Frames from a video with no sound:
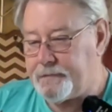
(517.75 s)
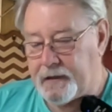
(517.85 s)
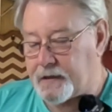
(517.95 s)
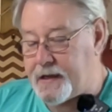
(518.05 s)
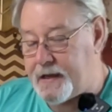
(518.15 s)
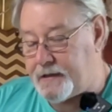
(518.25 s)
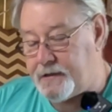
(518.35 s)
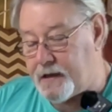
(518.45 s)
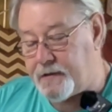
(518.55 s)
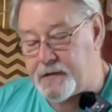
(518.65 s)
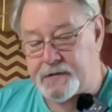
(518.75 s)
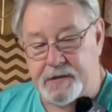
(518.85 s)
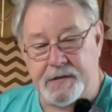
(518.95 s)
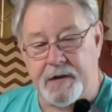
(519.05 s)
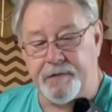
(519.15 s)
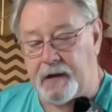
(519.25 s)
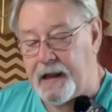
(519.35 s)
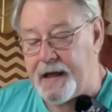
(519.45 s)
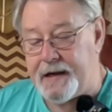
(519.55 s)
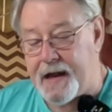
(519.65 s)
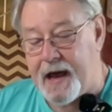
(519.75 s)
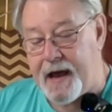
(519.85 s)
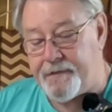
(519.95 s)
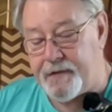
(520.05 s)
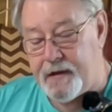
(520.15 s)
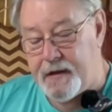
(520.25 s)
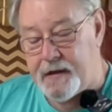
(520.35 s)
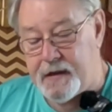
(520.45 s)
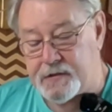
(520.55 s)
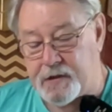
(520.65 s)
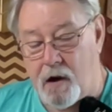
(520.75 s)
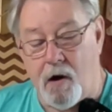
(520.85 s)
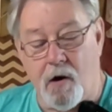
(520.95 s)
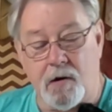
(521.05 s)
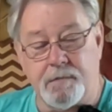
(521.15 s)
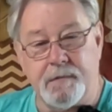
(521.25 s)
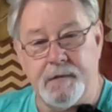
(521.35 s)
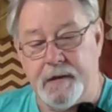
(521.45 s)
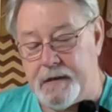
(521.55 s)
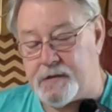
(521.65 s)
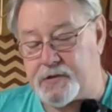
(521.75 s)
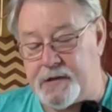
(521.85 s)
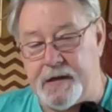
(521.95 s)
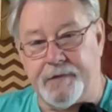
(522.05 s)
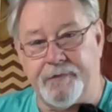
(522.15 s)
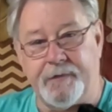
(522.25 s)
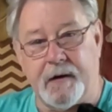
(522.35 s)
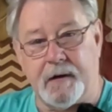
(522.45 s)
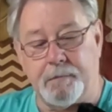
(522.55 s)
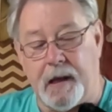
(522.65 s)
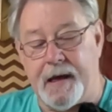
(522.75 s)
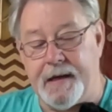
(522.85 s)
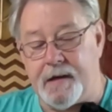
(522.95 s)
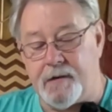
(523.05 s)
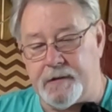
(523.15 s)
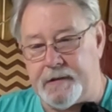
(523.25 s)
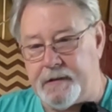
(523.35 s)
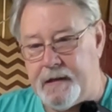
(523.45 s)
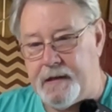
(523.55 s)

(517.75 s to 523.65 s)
Again, you know, this is a fillet knife. It's a hard, stiff blade on it.